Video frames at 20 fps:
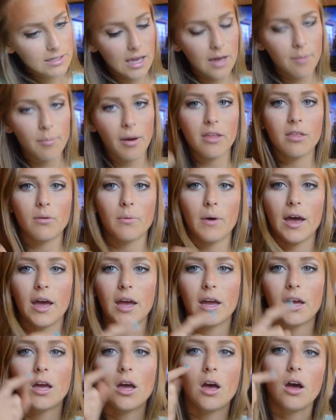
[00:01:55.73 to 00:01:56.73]
And by the
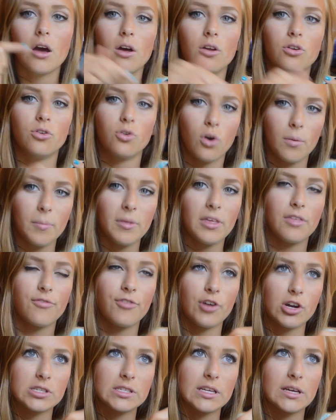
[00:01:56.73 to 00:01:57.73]
way, normally the
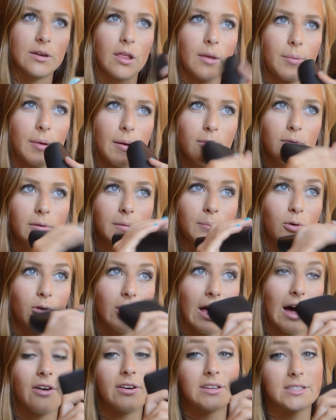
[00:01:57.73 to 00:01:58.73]
first thing that people would pull
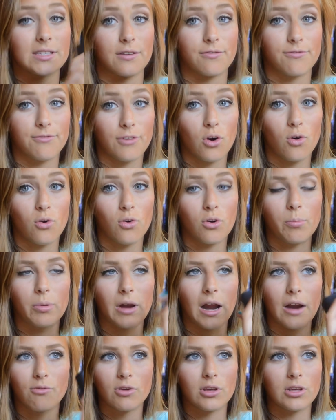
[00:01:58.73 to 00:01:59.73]
out is their phone, but
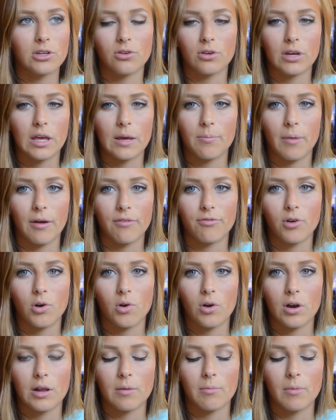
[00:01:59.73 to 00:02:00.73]
I really don't keep my
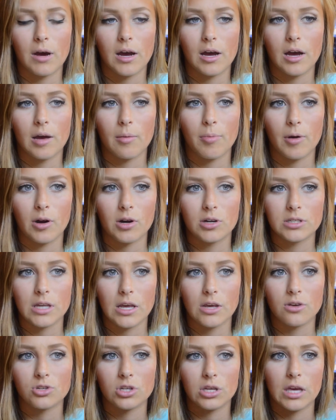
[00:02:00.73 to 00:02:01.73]
phone in my purse. I
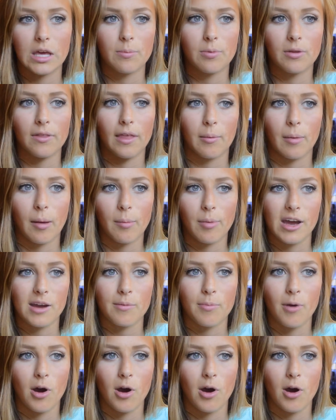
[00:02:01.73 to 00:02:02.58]
usually keep it in like my back